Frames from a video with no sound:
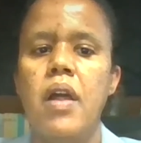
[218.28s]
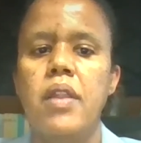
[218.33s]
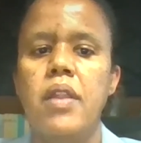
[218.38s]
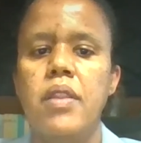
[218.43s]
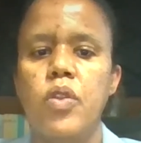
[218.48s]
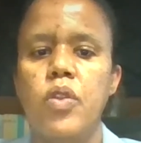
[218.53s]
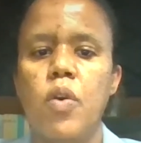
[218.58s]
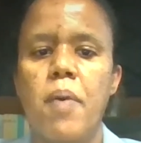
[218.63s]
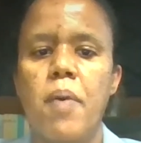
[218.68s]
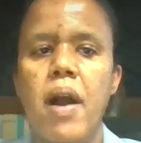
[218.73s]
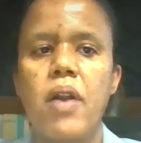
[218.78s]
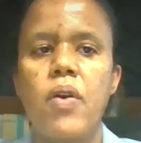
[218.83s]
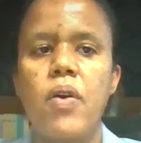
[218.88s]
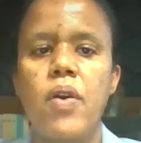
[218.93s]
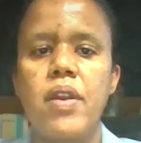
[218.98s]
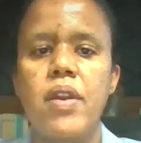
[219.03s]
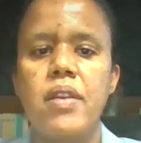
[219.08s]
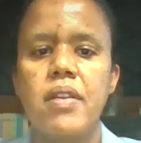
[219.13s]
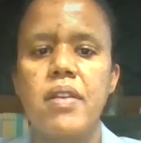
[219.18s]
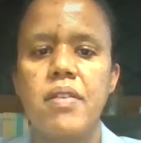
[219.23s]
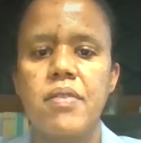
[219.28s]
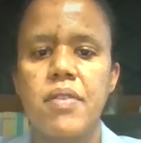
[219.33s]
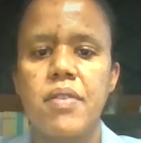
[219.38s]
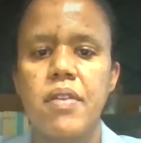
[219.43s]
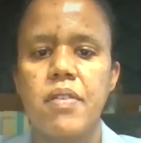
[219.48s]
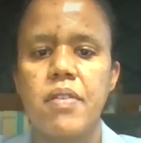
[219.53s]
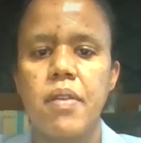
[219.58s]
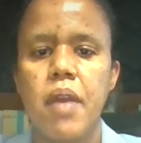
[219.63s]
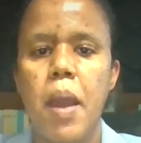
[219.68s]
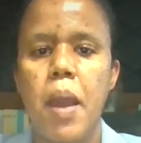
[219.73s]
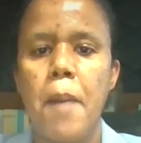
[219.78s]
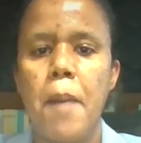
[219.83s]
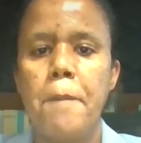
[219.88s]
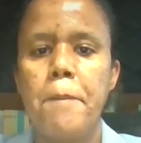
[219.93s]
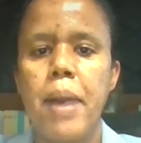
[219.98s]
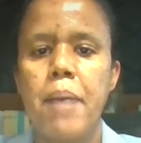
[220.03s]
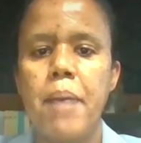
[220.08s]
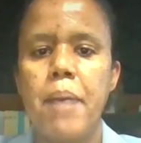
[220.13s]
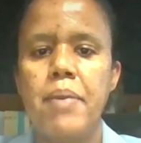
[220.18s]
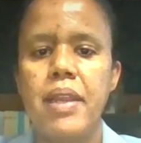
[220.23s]
The tobacco industry's
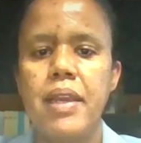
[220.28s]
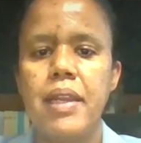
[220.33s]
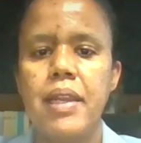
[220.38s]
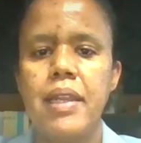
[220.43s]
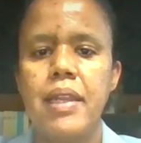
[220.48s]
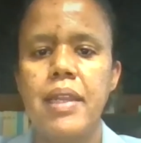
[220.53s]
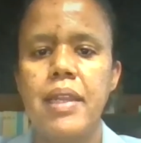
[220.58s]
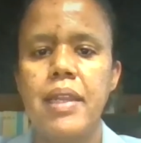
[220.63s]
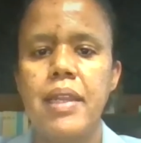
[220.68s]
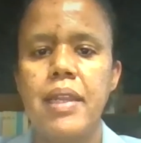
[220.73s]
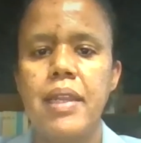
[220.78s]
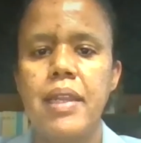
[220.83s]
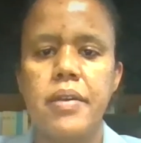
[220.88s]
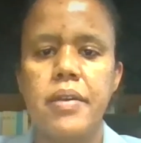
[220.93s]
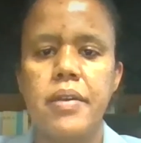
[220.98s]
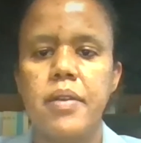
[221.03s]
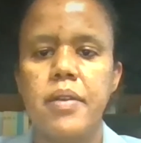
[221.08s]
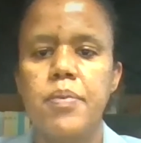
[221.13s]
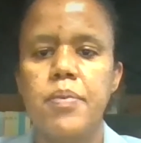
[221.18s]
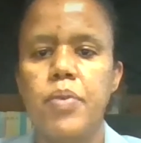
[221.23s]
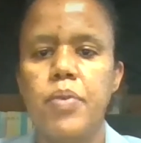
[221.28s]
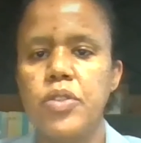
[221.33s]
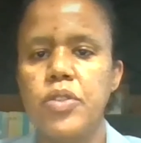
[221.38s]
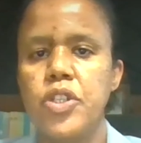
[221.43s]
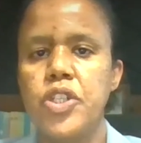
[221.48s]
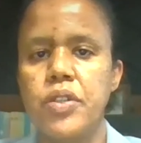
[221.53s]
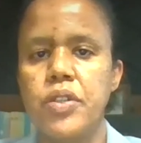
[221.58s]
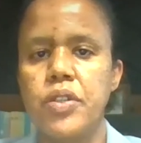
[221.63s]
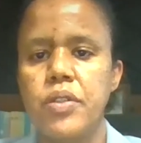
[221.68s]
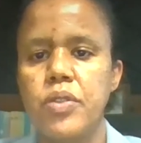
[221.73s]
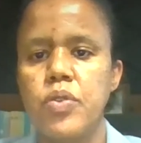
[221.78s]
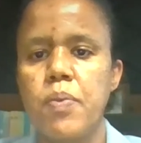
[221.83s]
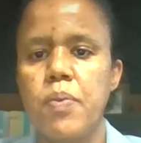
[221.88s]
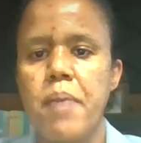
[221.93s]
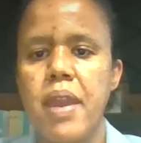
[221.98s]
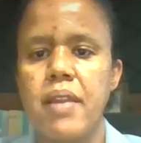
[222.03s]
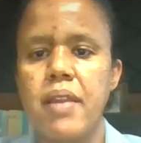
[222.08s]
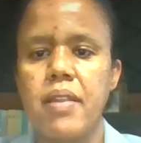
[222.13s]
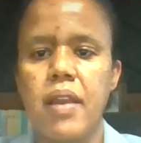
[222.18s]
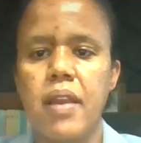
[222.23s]
publicly declared position to
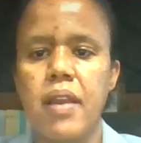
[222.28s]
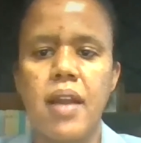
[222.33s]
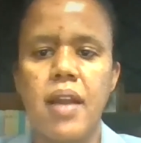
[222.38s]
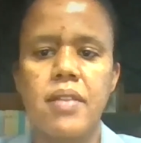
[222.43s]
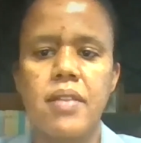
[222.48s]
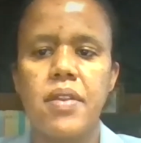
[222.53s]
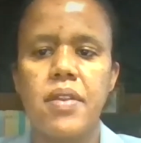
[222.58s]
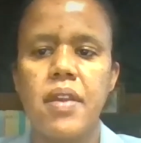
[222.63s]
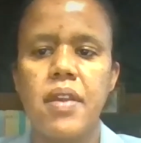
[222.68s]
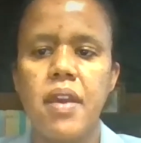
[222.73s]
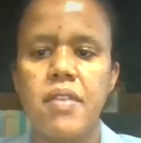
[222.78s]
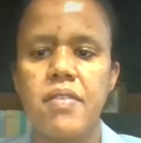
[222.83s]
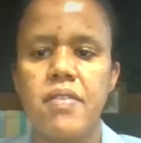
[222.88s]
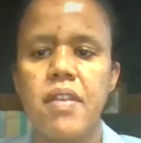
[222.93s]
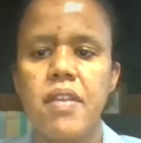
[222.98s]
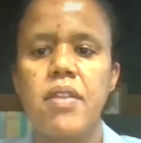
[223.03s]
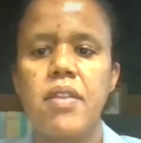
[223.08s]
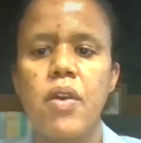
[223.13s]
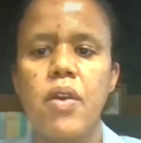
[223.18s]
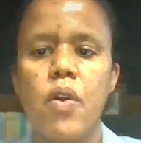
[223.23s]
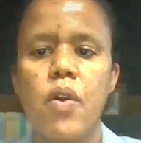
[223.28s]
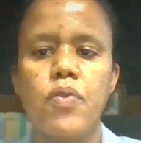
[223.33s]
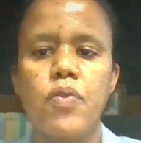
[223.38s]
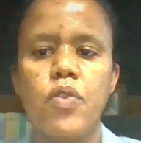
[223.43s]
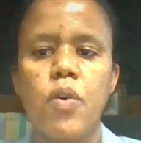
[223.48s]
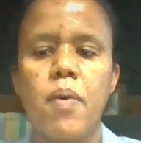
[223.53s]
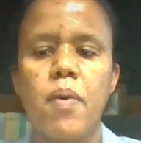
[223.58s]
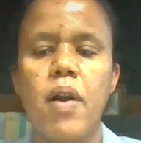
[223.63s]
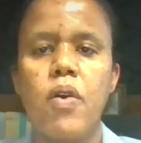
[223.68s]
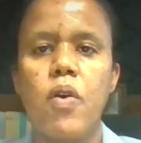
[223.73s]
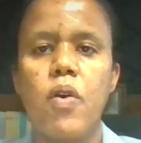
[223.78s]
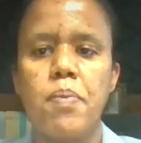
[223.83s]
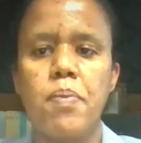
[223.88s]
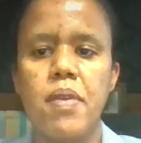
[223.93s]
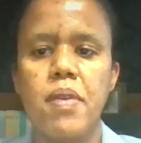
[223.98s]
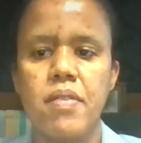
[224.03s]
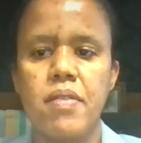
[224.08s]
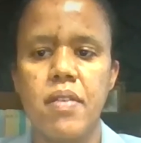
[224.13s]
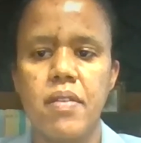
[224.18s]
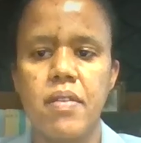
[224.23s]
make the country a center of tobacco
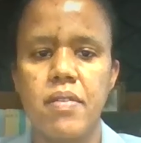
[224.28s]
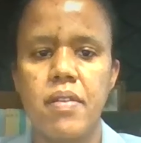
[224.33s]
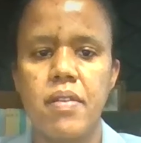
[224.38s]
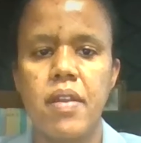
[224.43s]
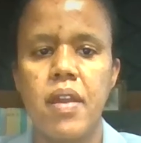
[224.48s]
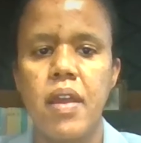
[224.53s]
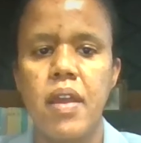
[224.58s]
business